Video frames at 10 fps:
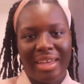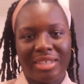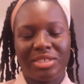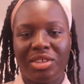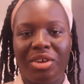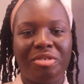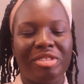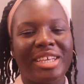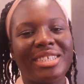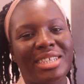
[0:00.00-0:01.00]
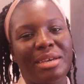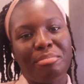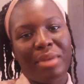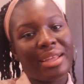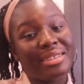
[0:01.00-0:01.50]
so this tip
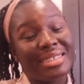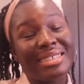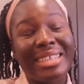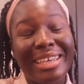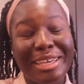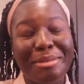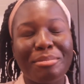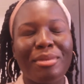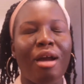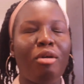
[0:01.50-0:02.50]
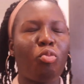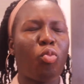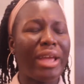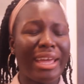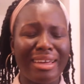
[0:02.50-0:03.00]
might seem
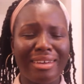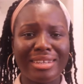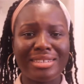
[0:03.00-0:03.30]
weird.